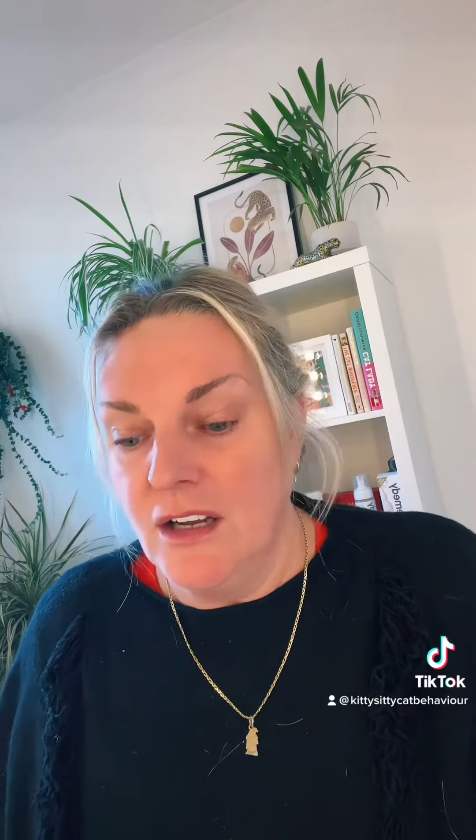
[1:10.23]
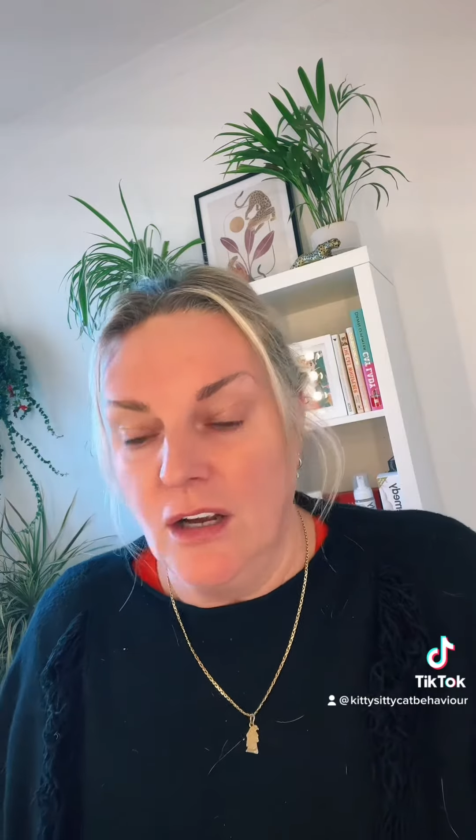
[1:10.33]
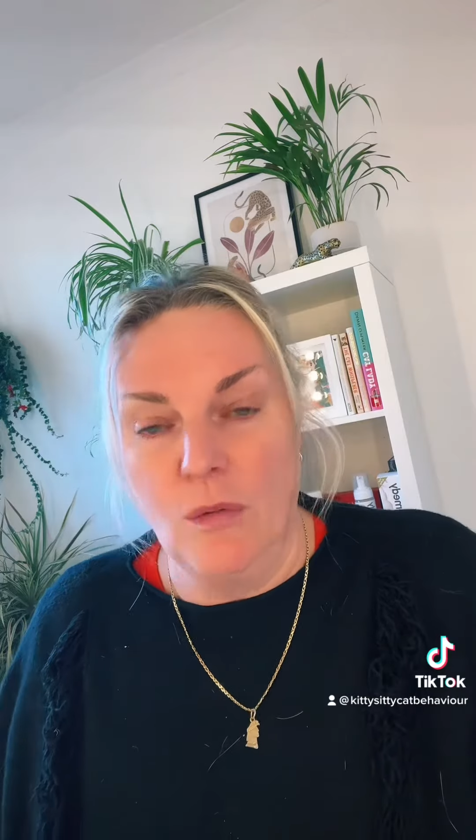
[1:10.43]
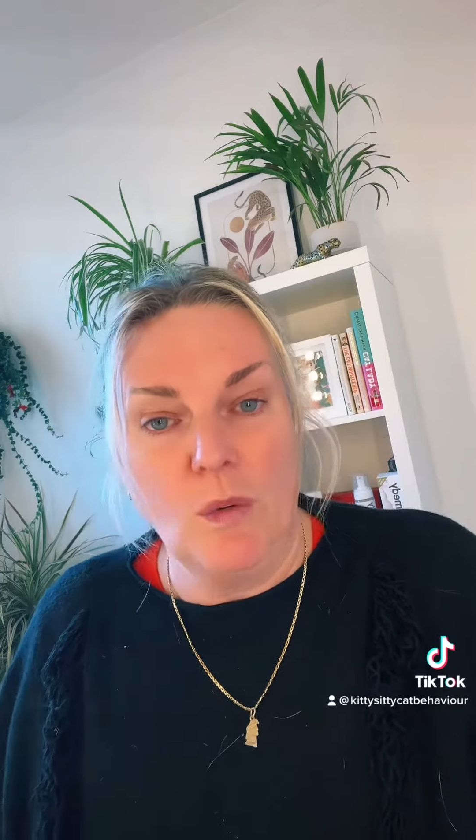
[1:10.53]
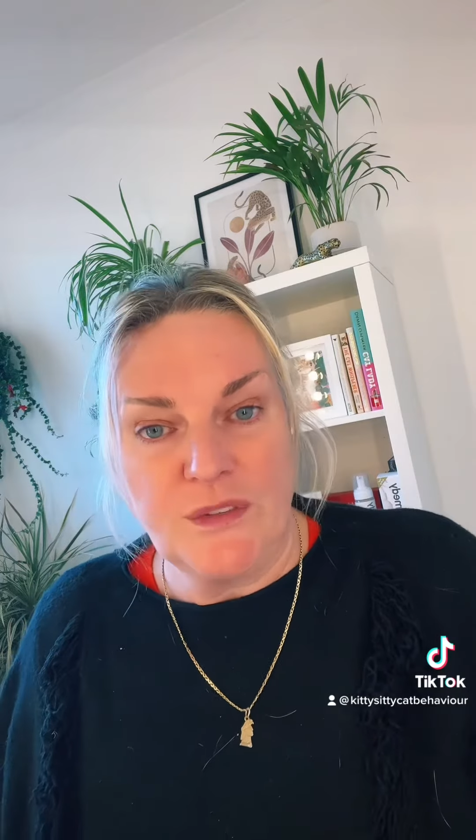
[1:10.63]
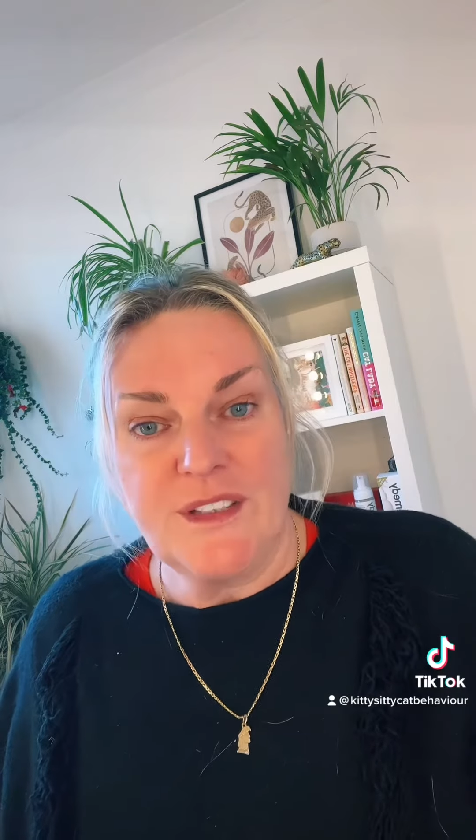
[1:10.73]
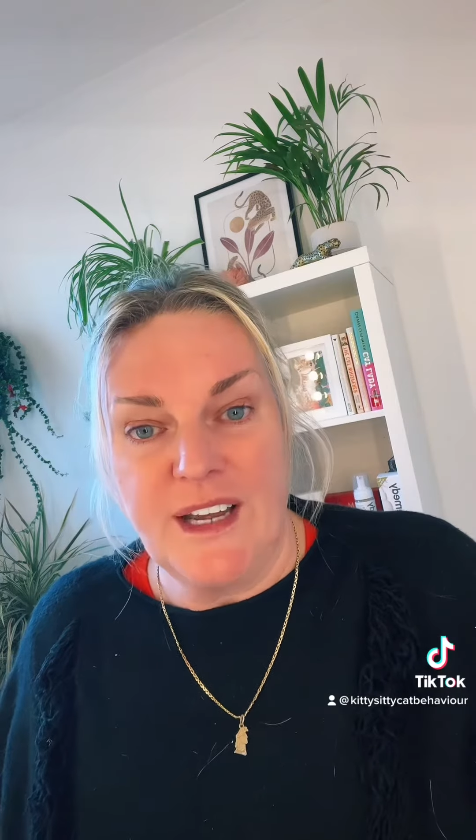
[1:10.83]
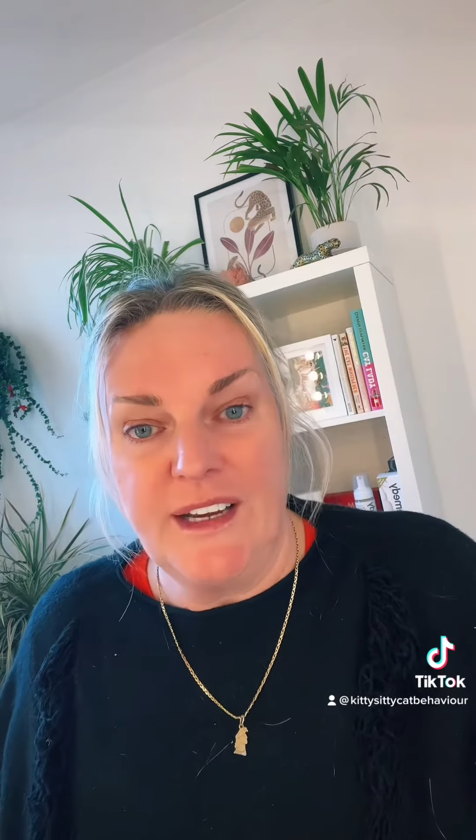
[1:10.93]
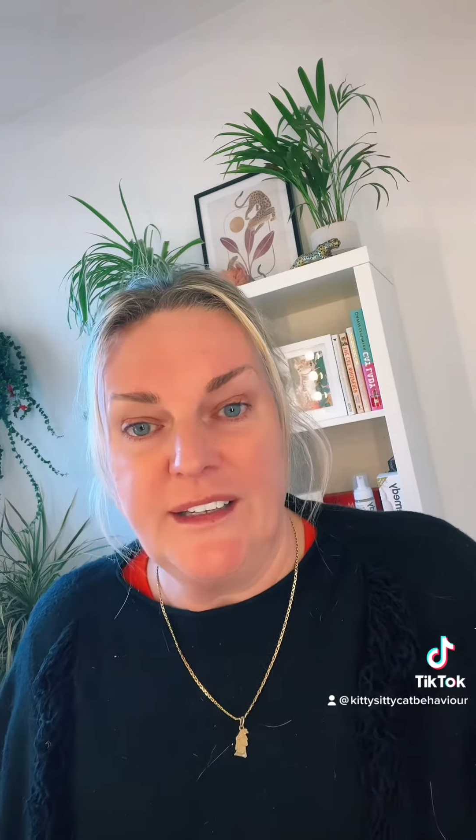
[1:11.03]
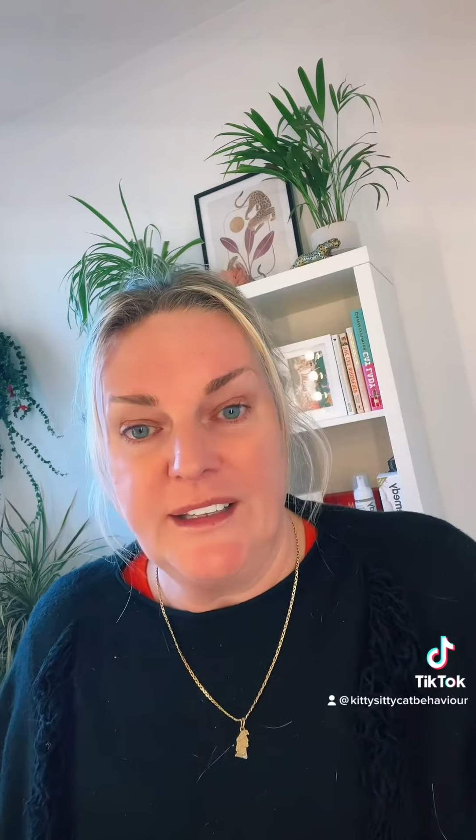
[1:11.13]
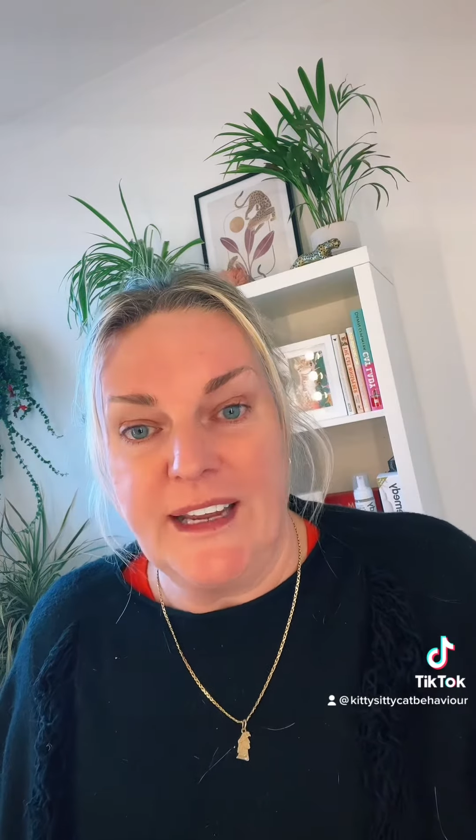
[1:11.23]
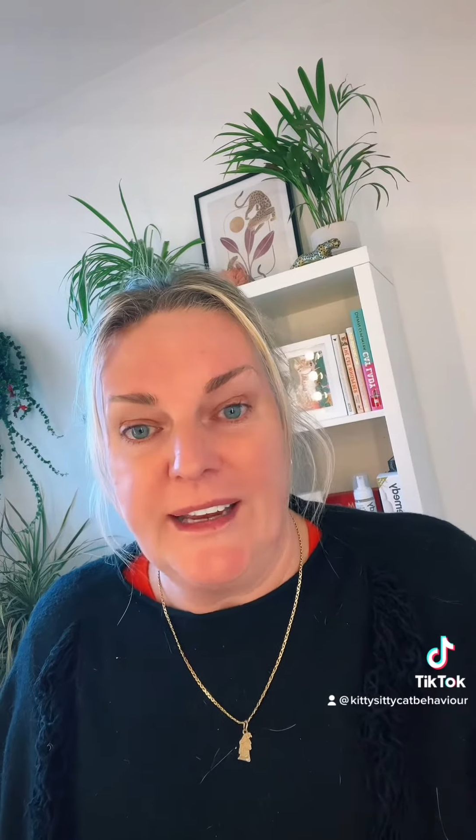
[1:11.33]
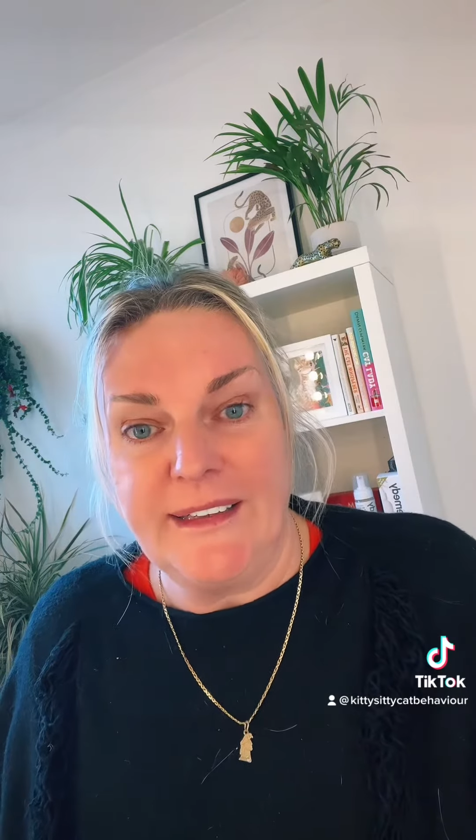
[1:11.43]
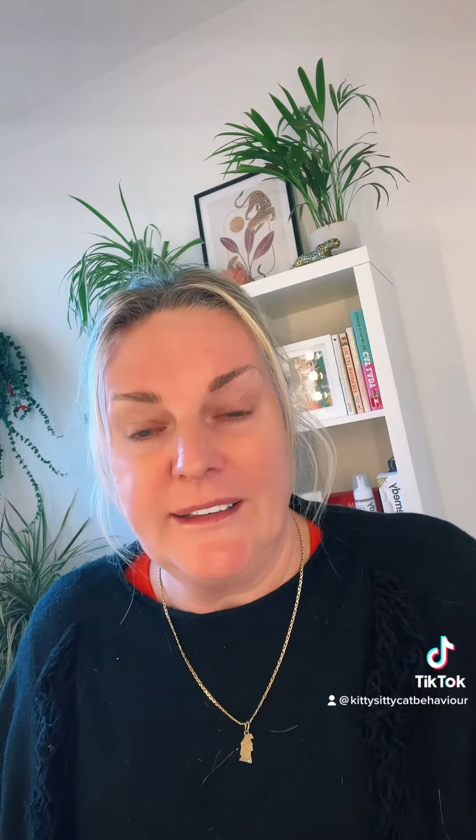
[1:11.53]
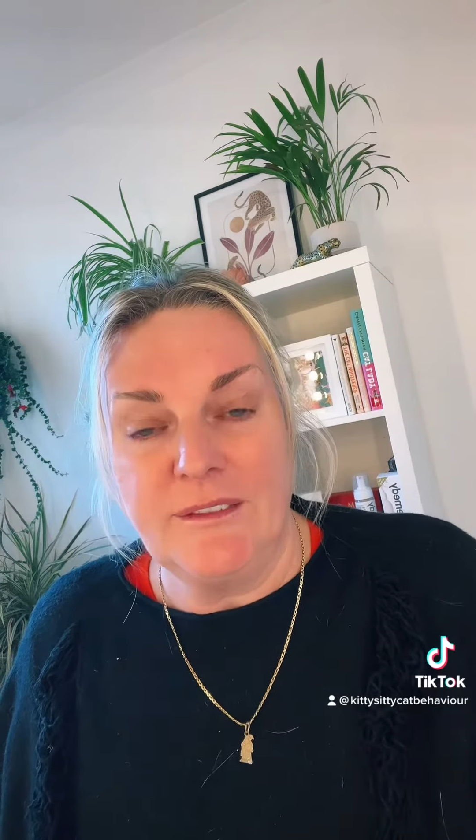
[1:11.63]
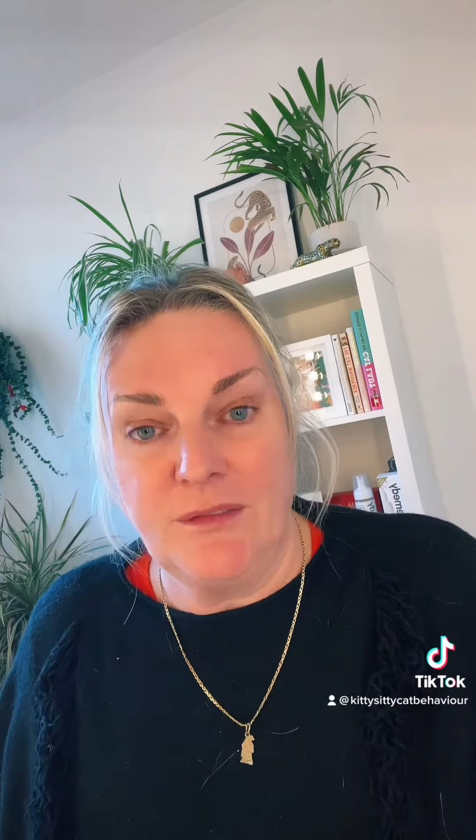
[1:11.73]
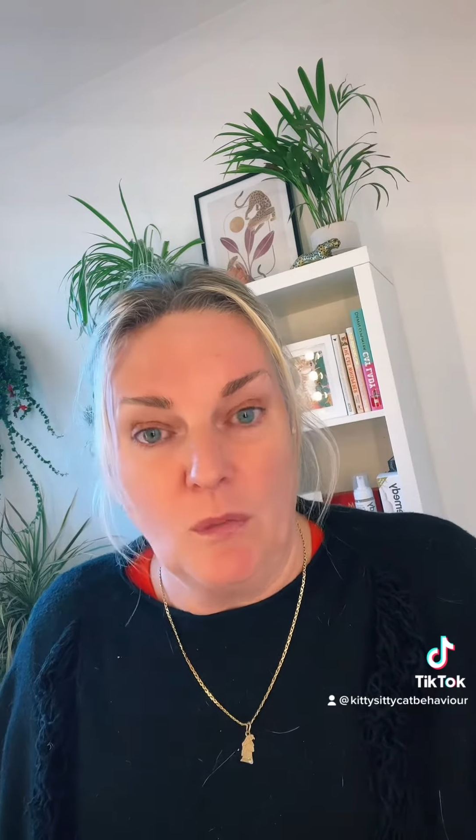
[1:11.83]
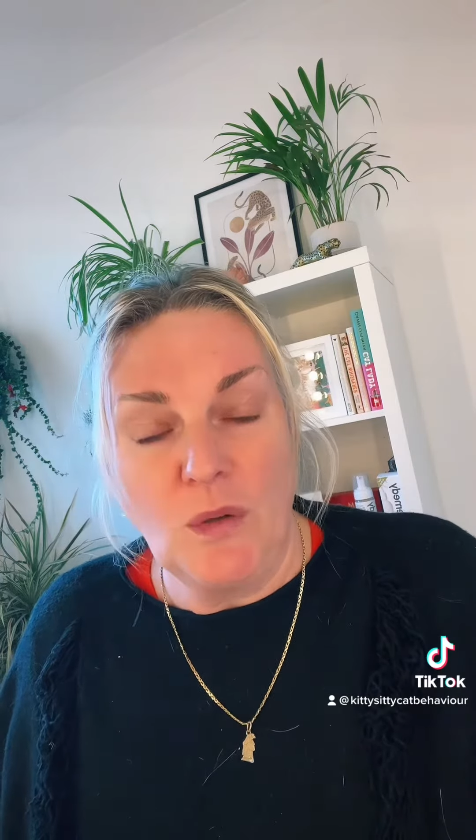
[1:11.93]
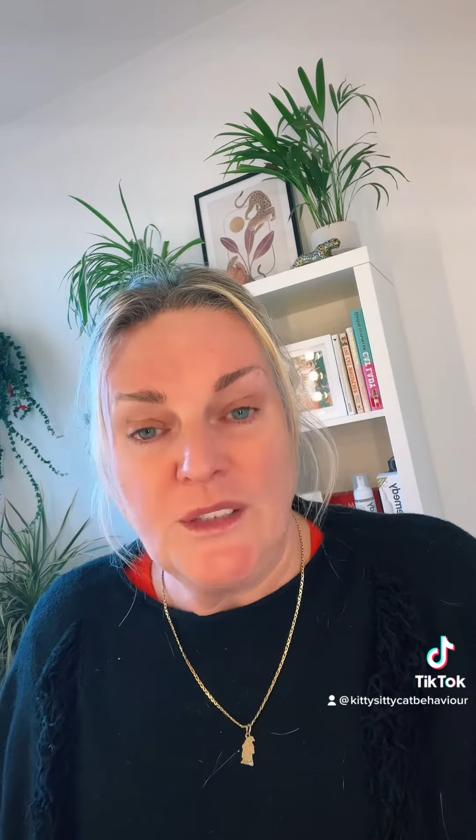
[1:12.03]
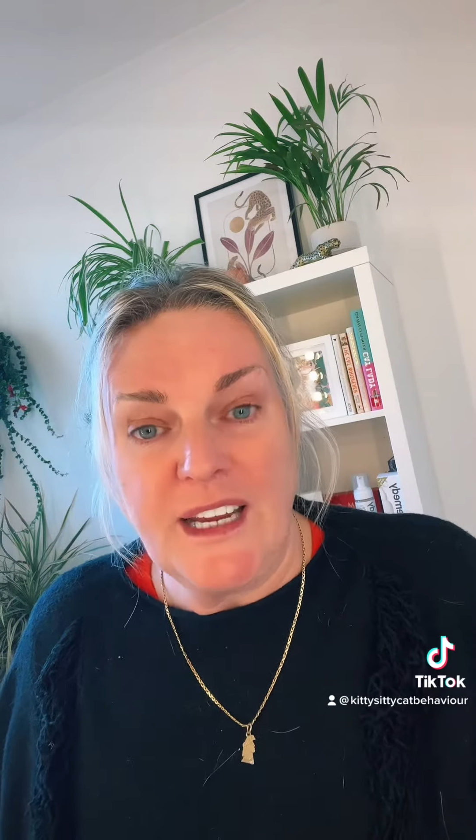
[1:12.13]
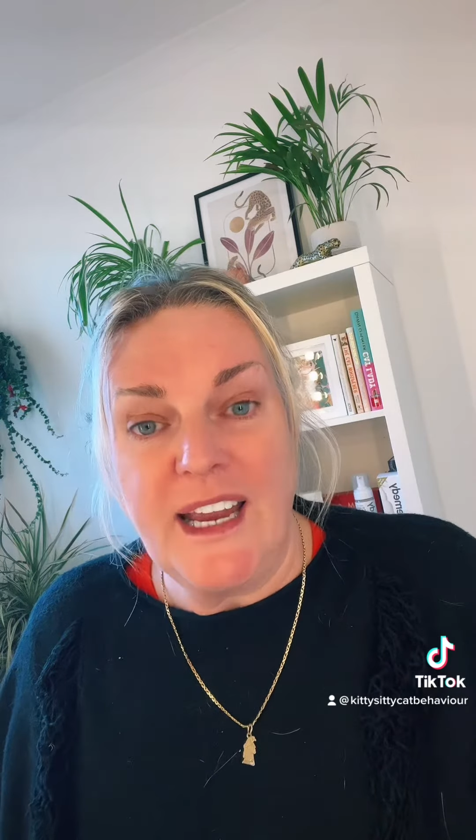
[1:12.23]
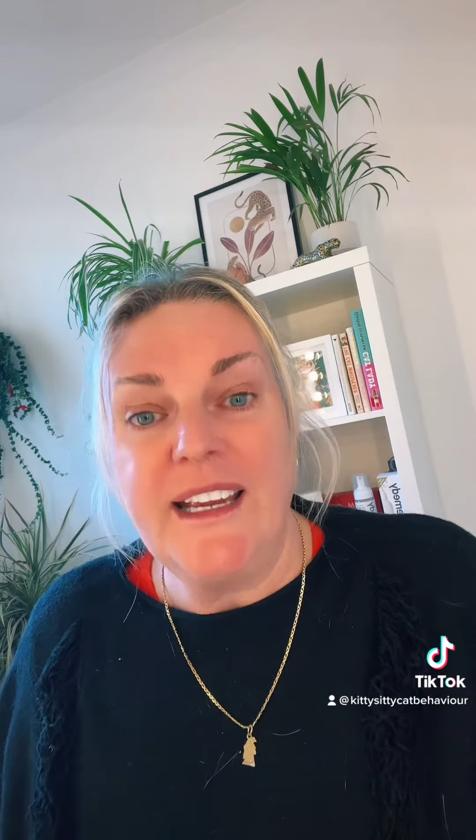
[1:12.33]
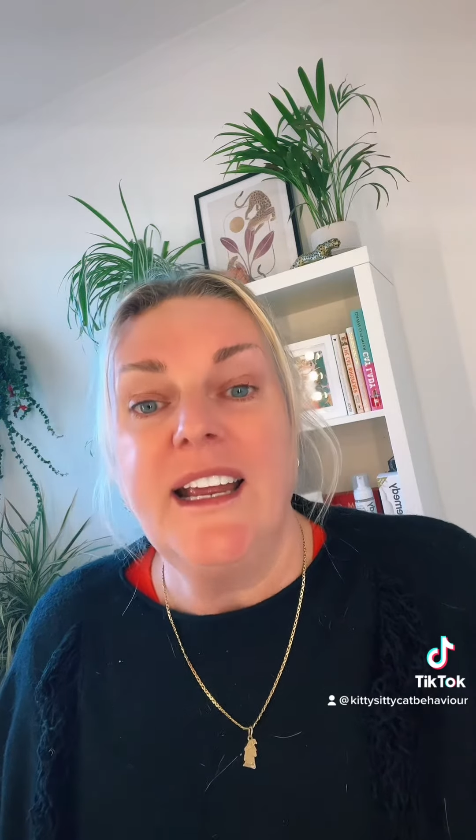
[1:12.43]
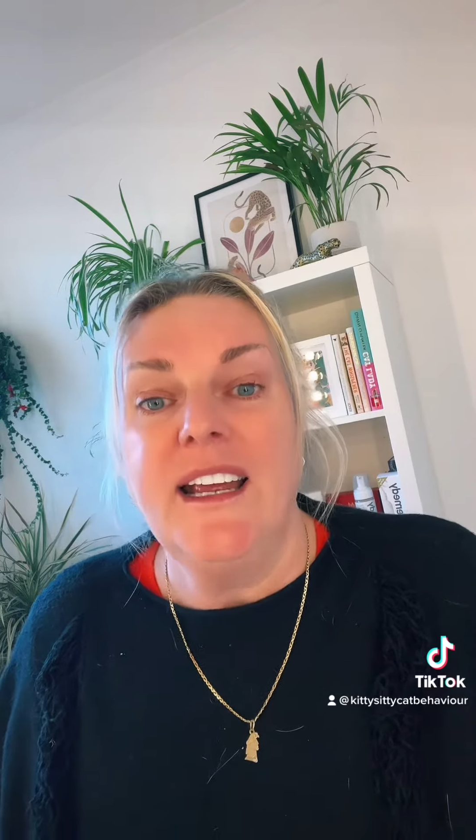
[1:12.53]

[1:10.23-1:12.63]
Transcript: are one side of the gate for one day,